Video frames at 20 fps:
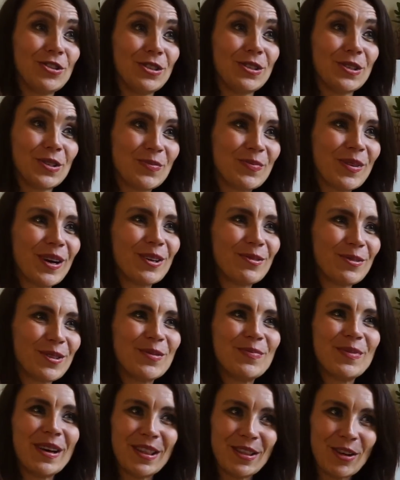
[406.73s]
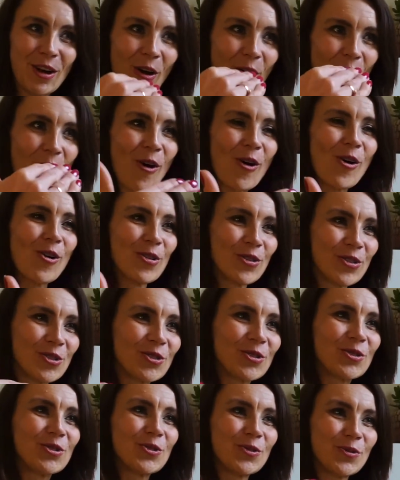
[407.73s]
despite we spent the whole
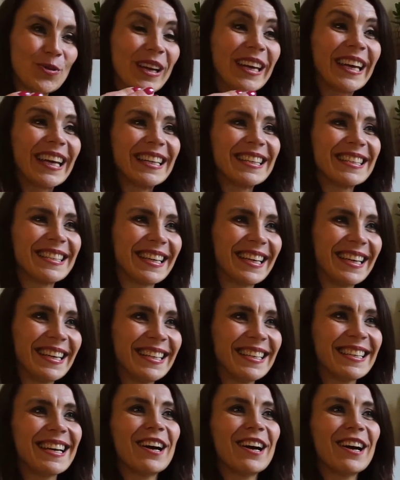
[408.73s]
2 weekend days